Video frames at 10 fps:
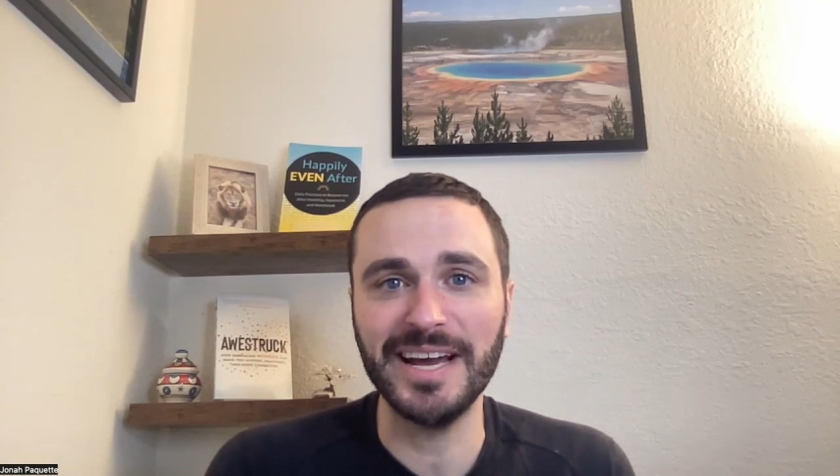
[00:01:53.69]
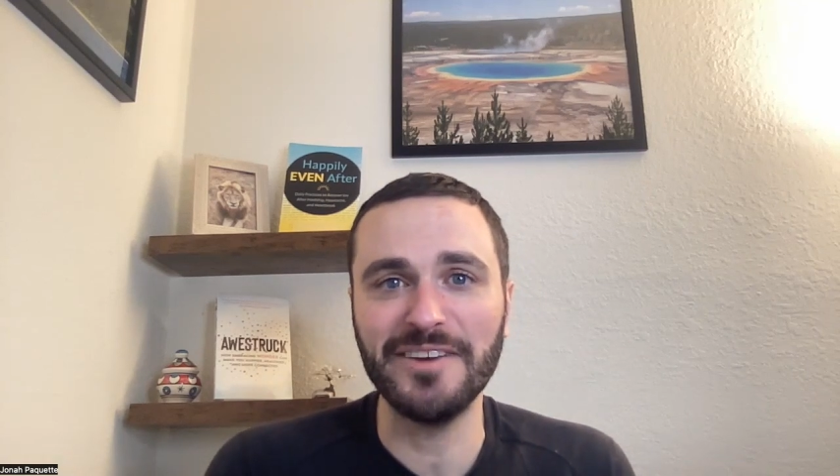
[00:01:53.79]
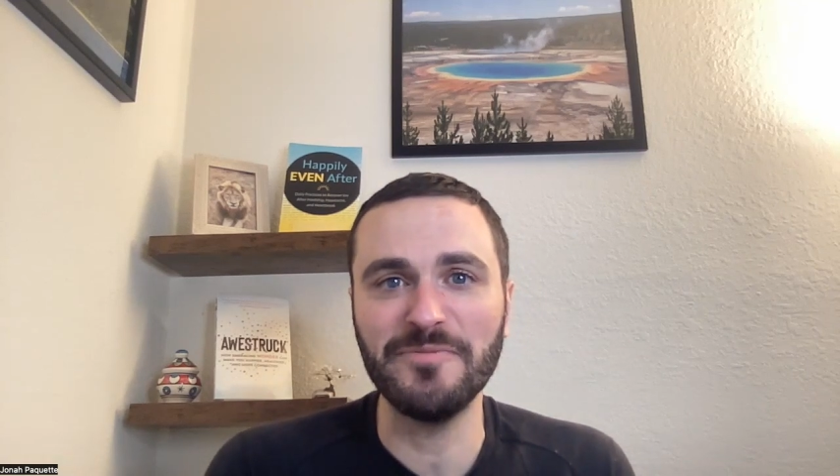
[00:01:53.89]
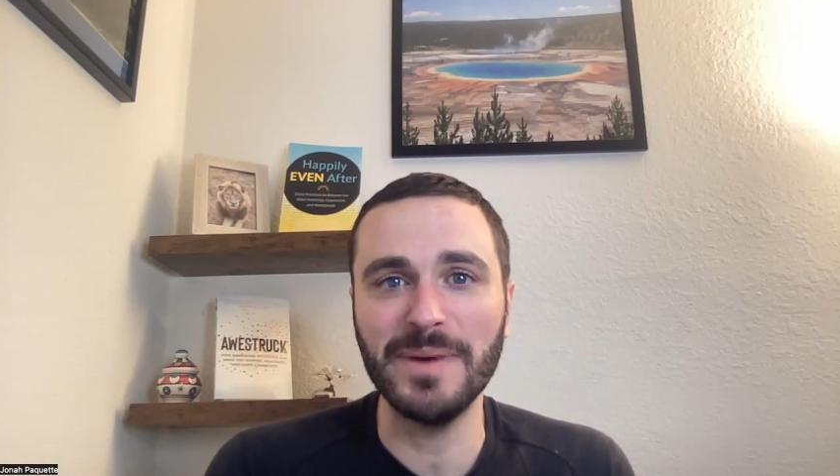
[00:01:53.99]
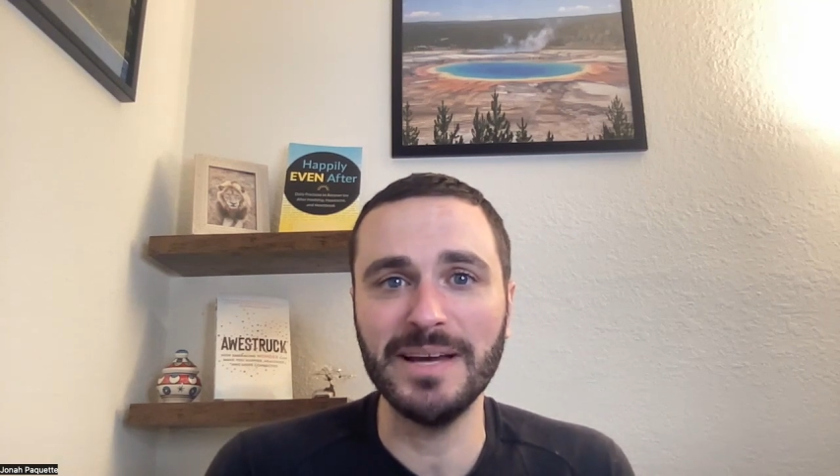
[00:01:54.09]

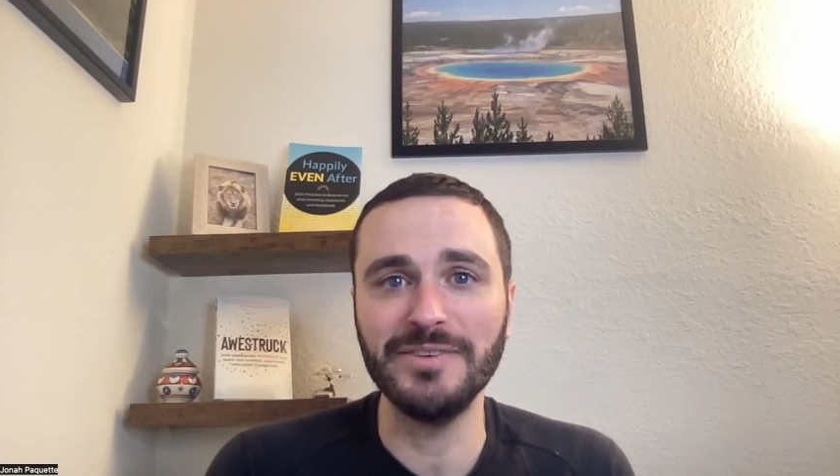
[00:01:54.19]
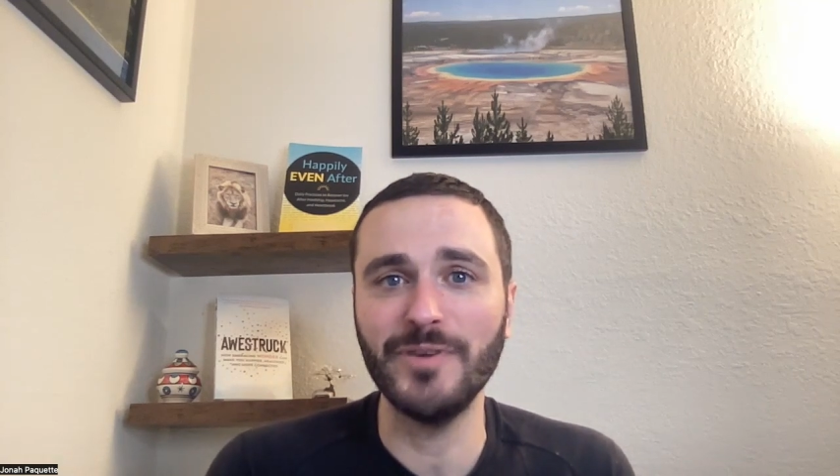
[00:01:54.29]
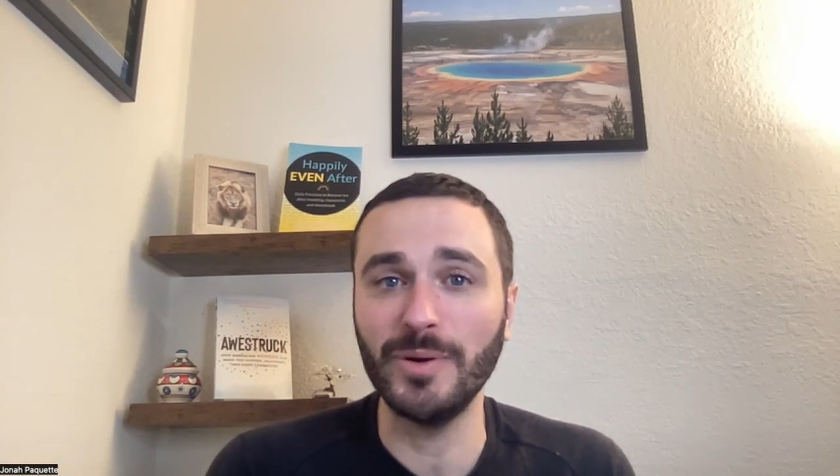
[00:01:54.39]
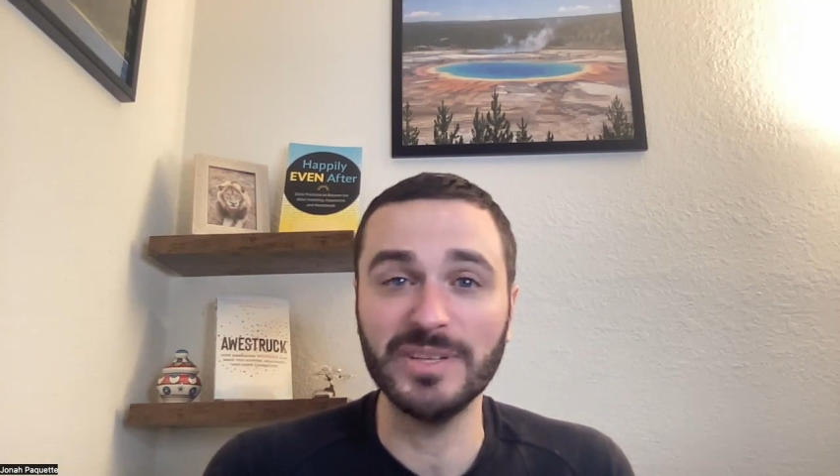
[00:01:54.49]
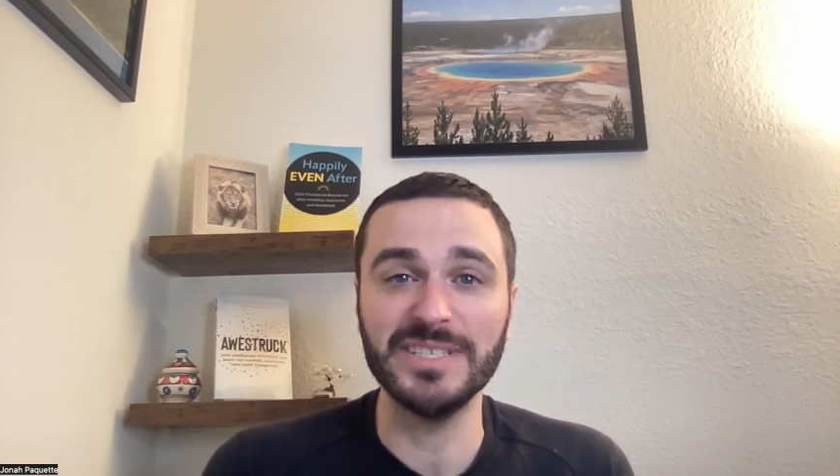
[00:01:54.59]
out of mine
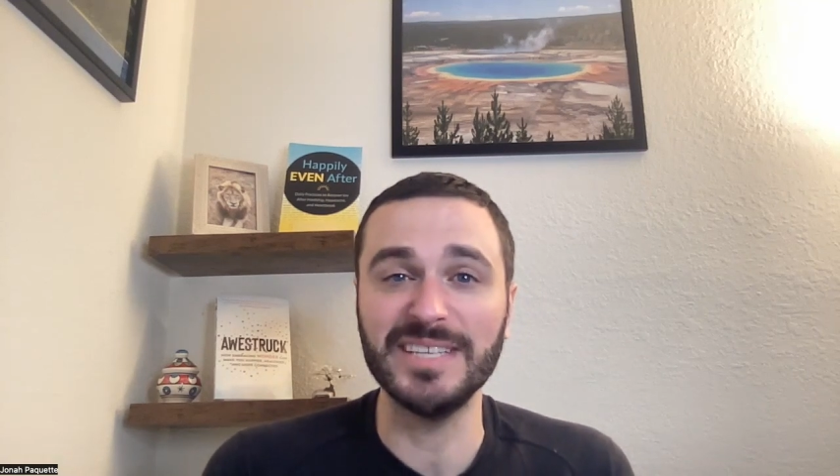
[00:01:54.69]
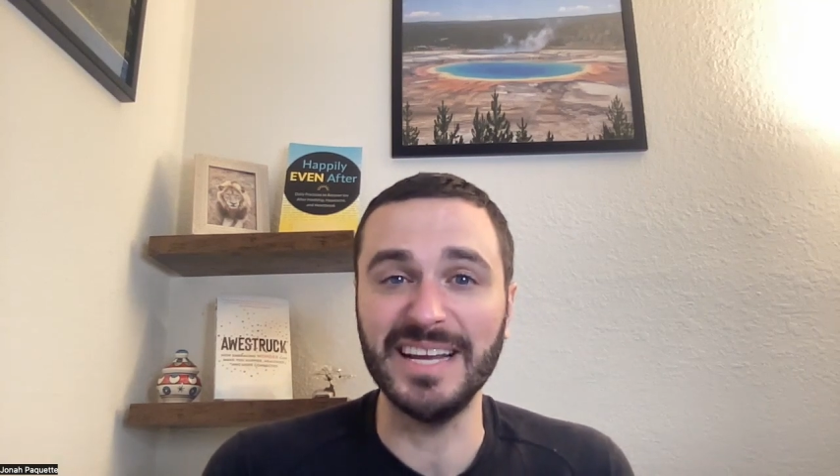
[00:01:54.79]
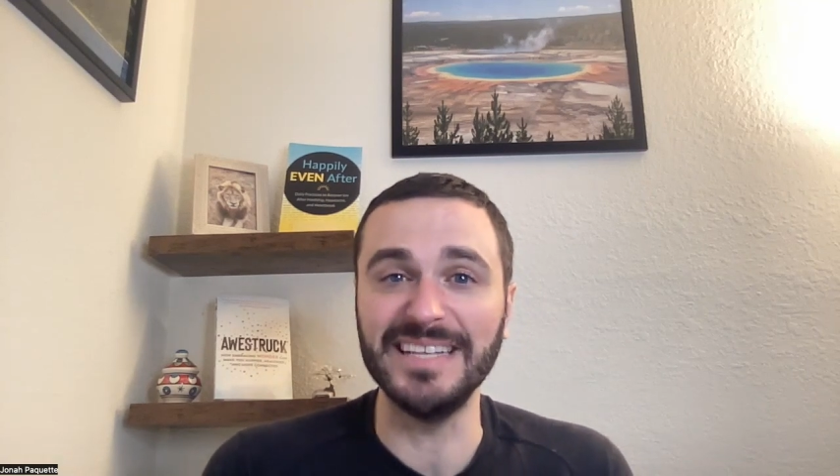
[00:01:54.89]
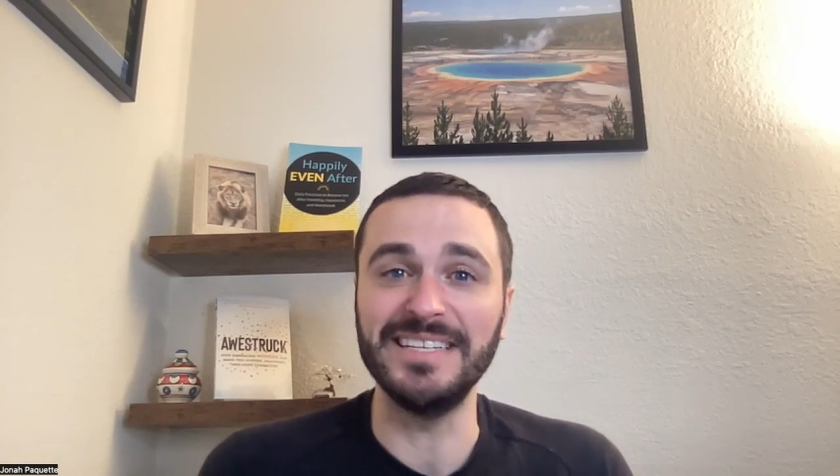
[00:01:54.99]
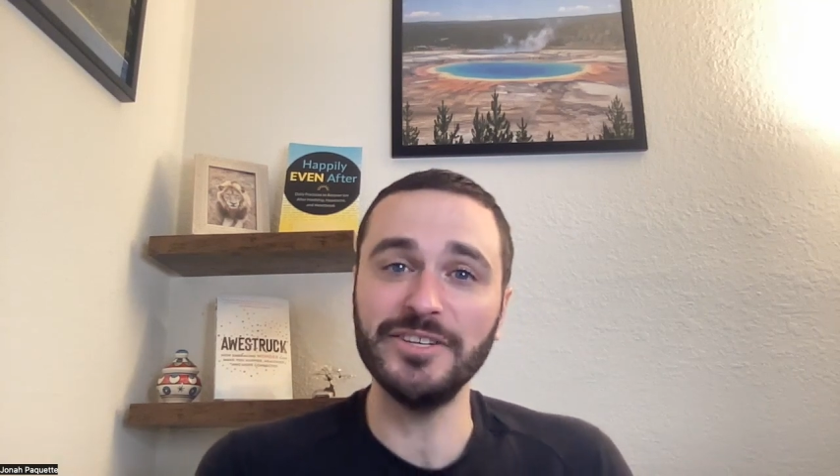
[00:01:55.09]
focuses
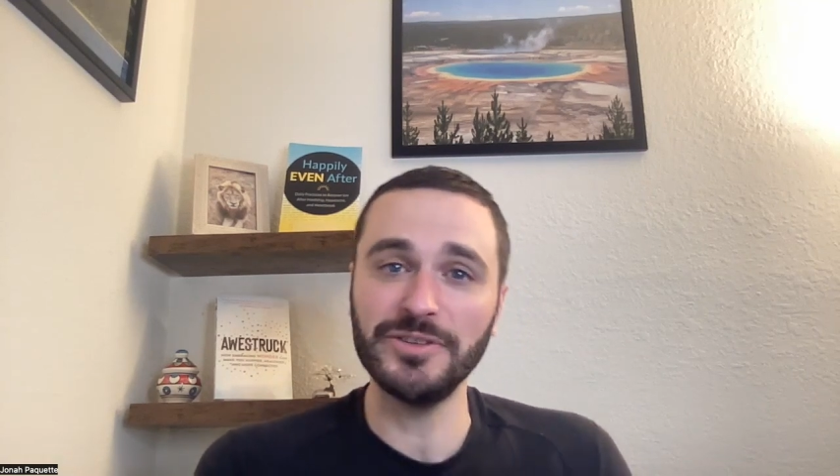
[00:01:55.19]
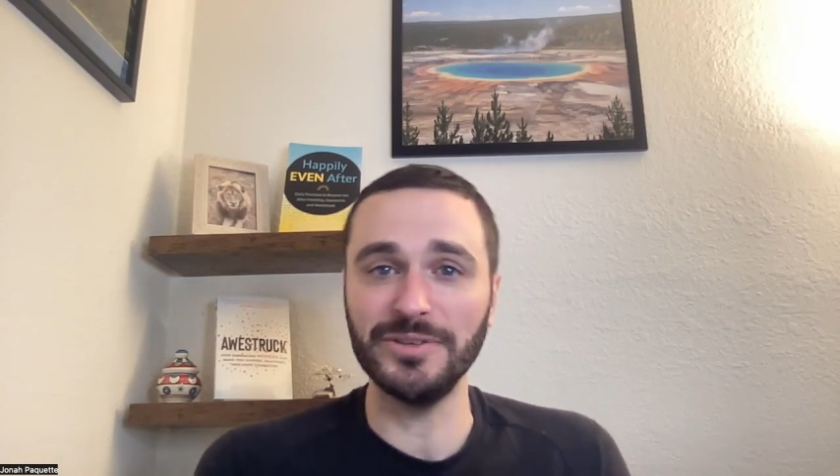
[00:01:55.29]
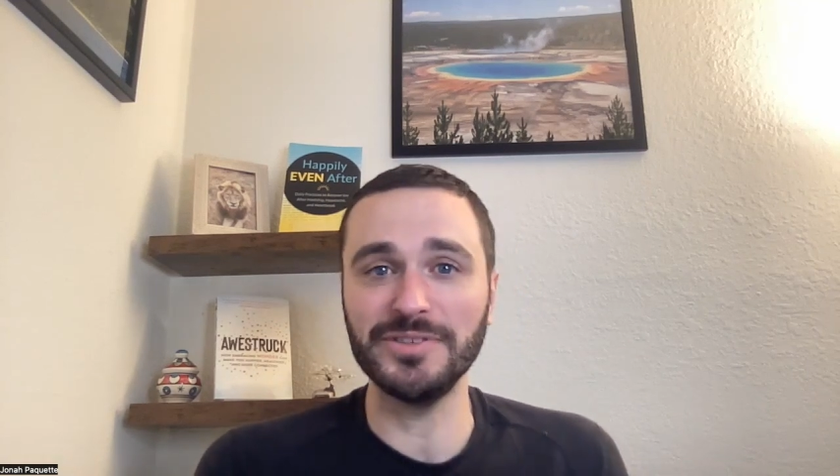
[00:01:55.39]
on additional